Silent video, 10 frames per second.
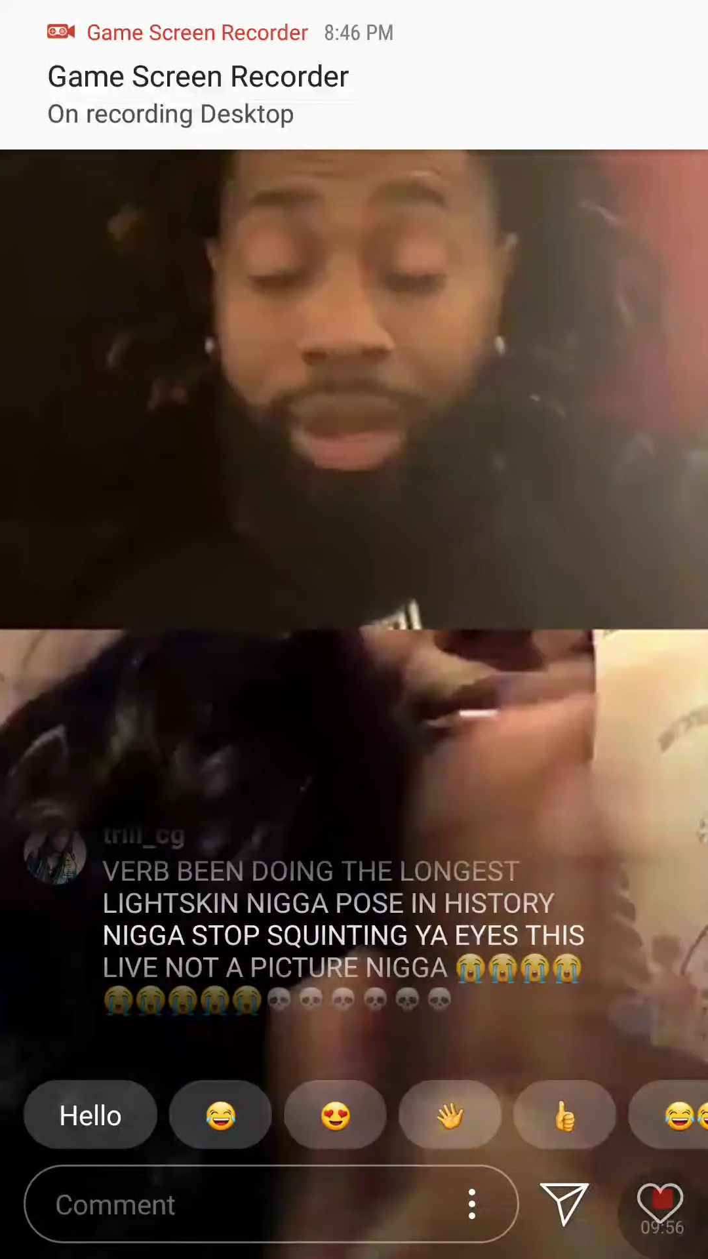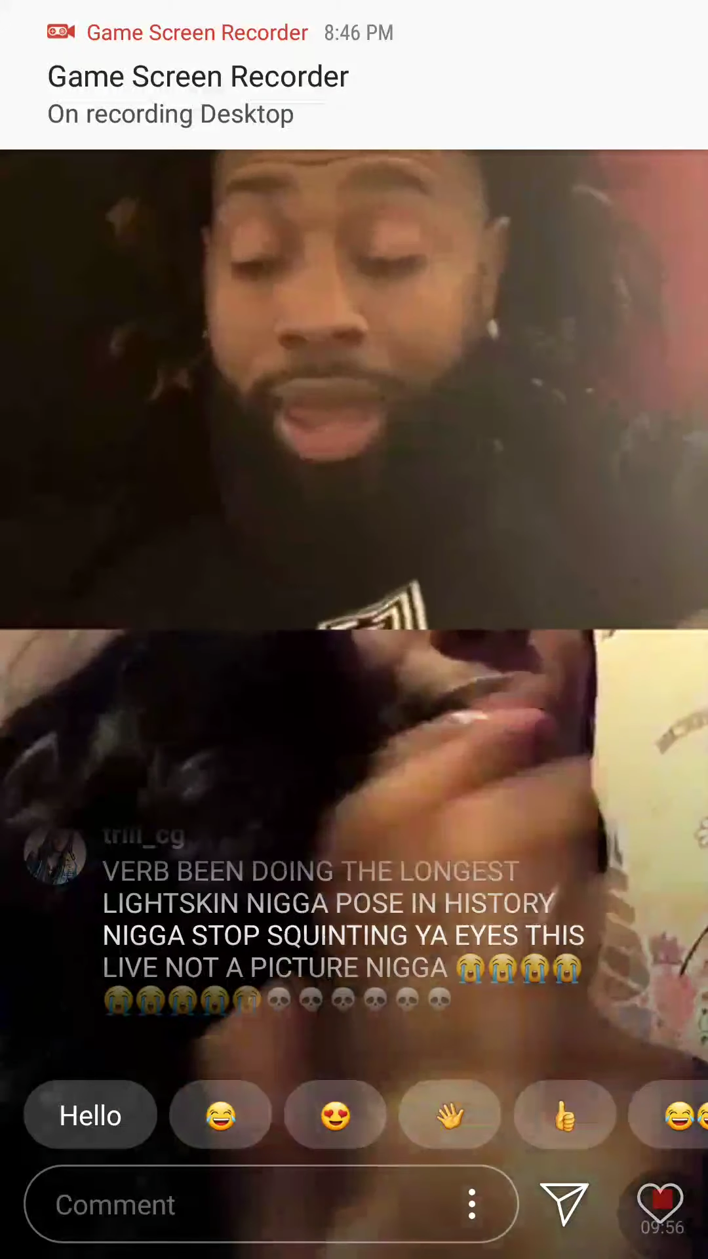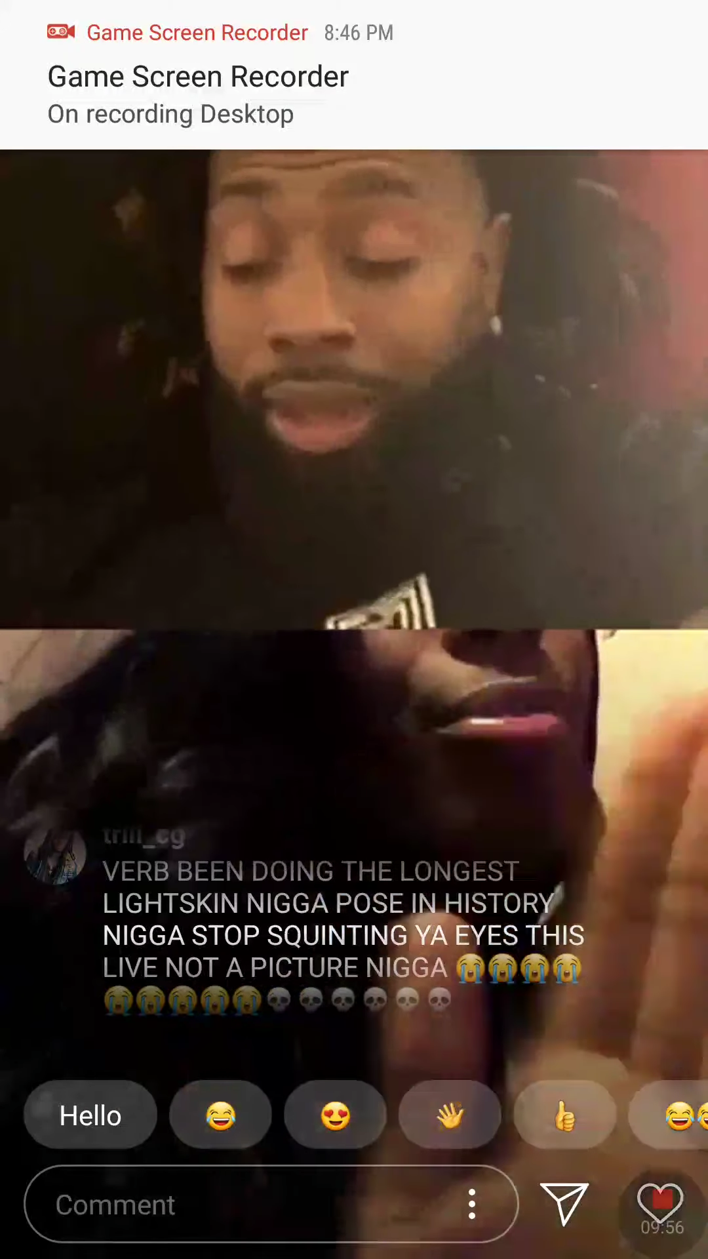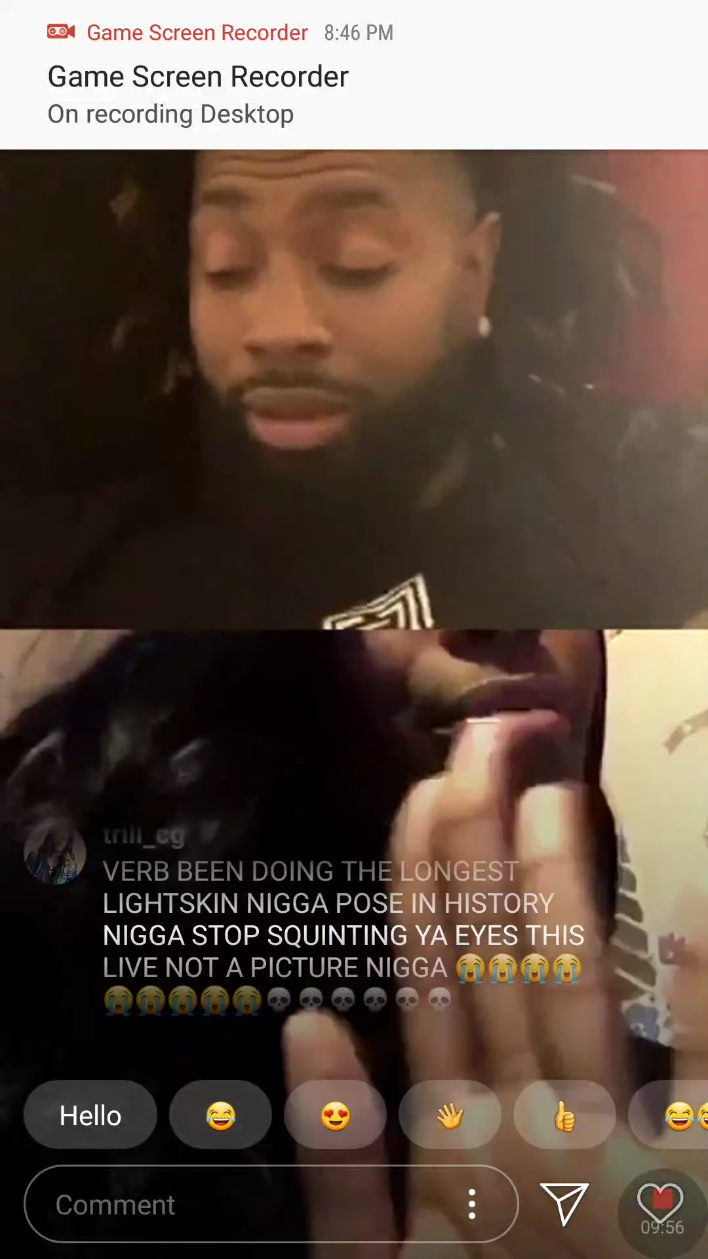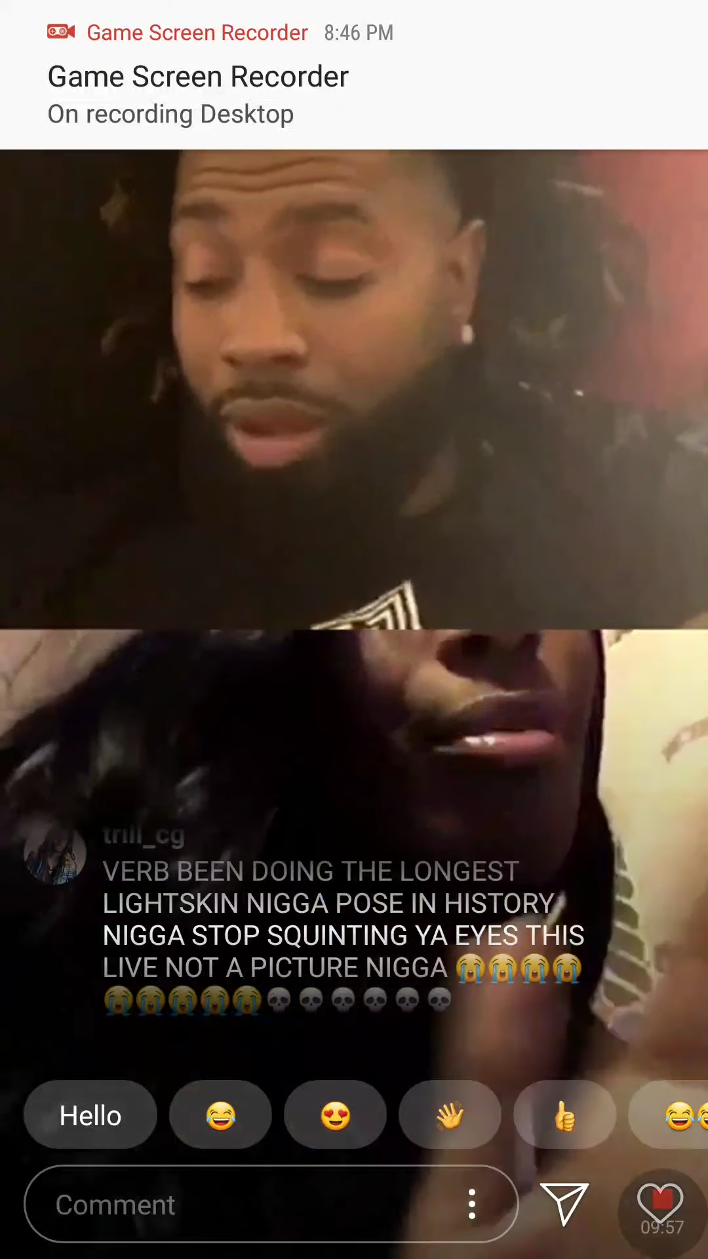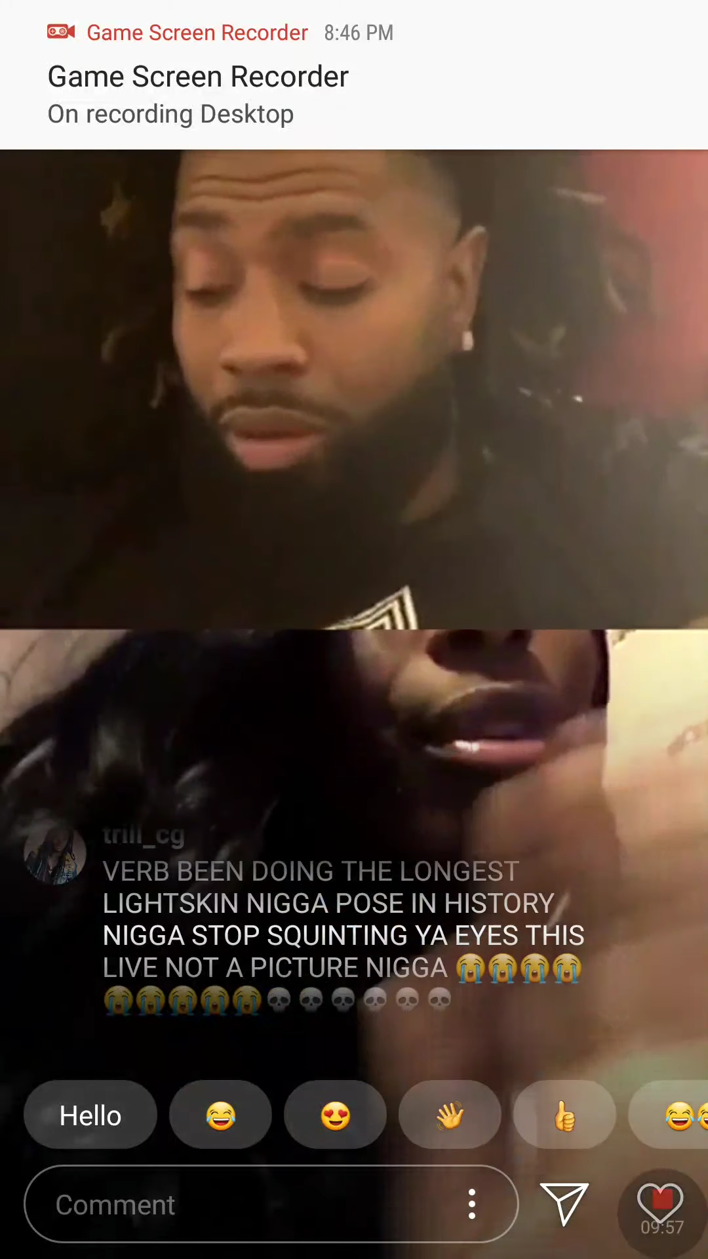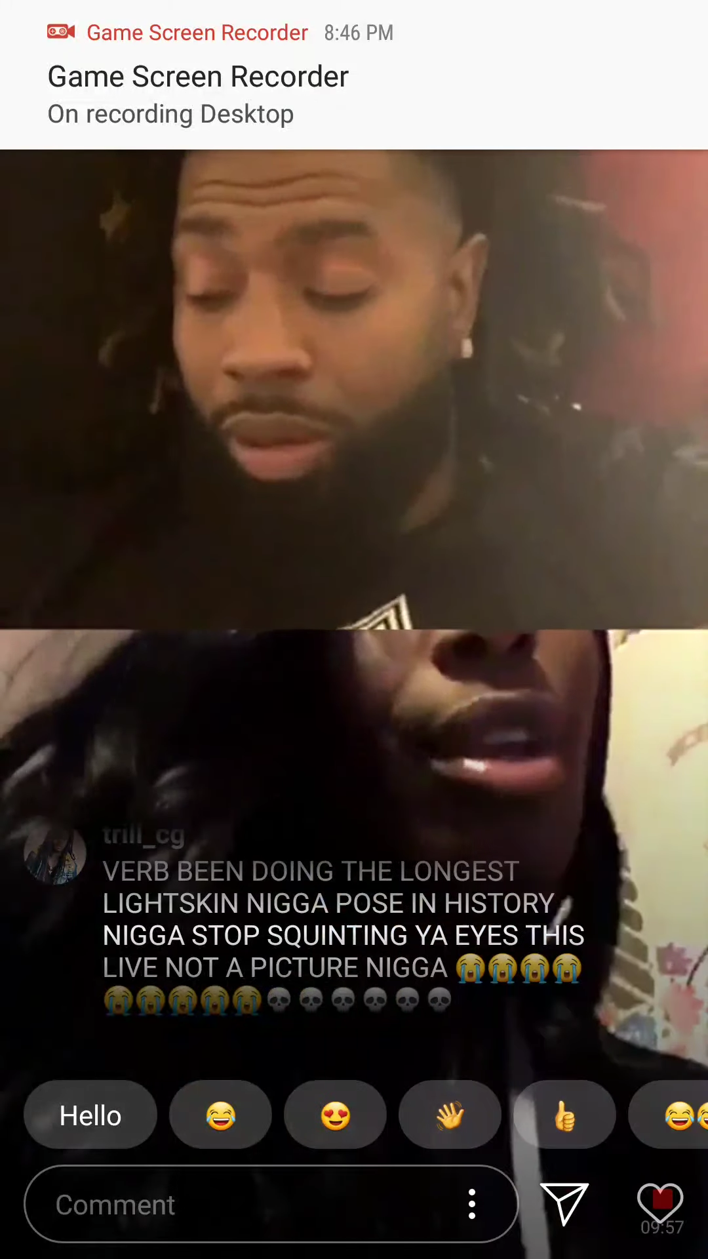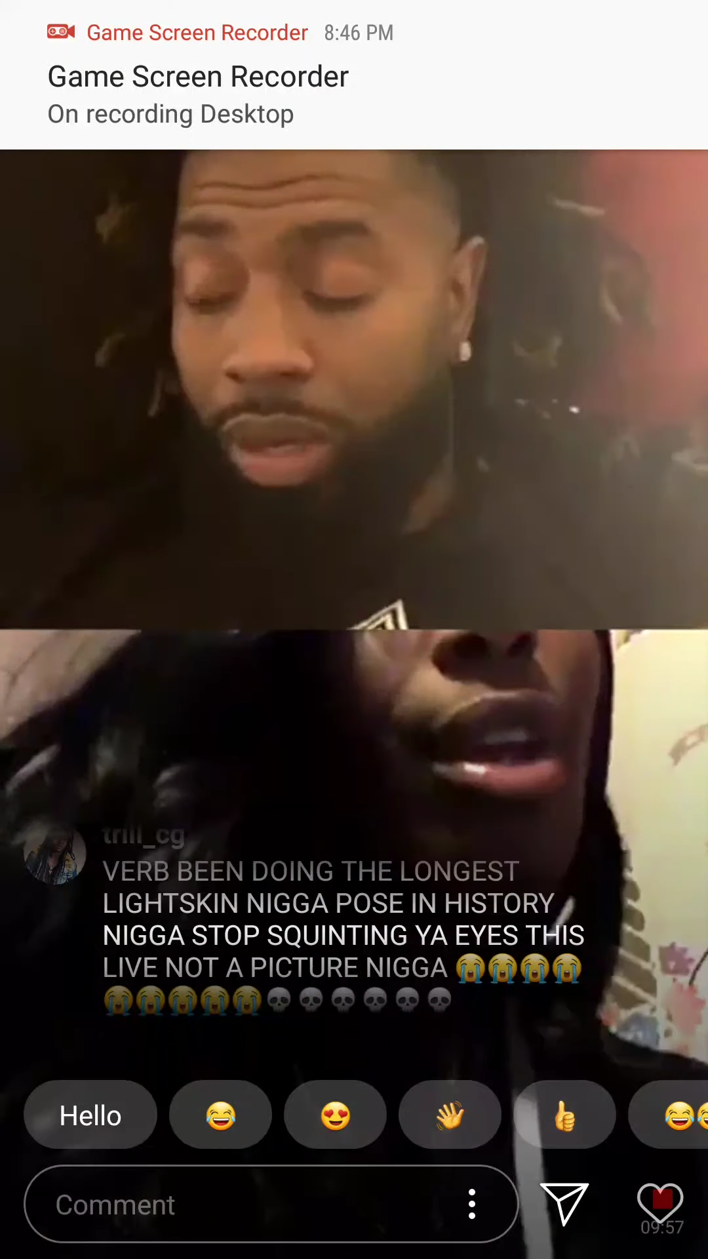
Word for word: sex, though.